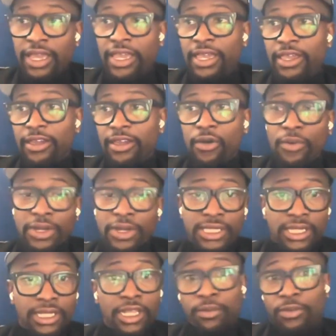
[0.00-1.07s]
here I was
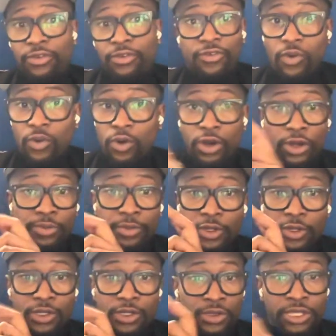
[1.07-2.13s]
the number four
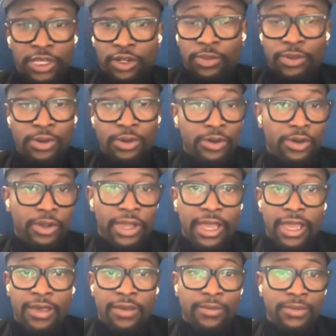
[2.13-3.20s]
musical theater
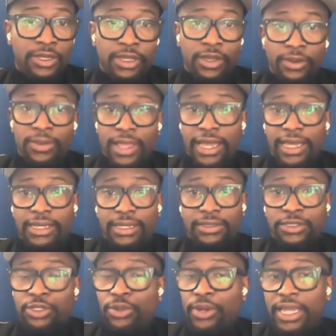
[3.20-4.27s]
program, you know, like
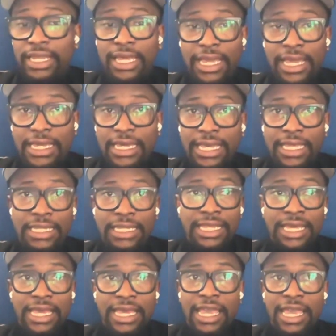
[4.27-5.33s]
training and
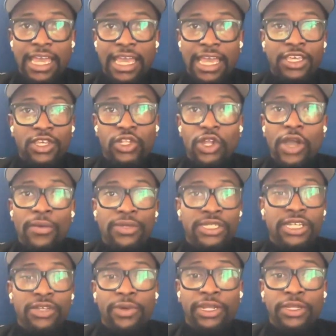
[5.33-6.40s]
you know, I was
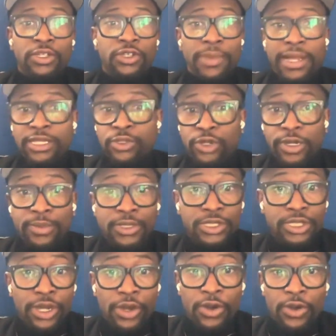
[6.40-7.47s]
getting ready to do my dream
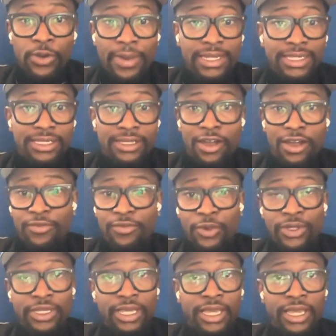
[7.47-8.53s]
show my sophomore
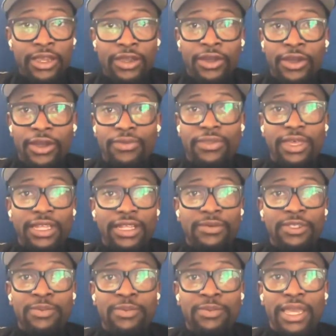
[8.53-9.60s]
year and, and it
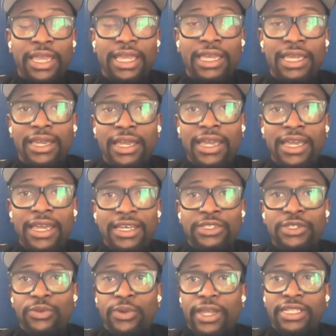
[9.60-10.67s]
was being
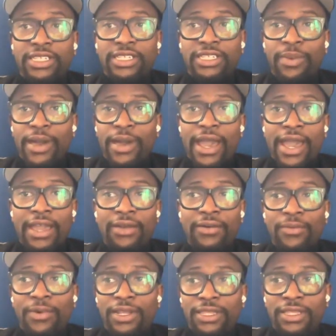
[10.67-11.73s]
directed by
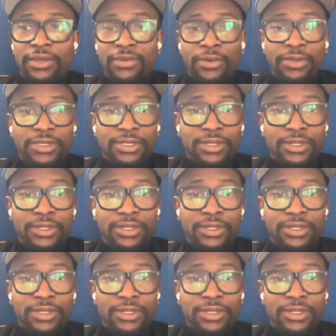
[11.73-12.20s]
one of the original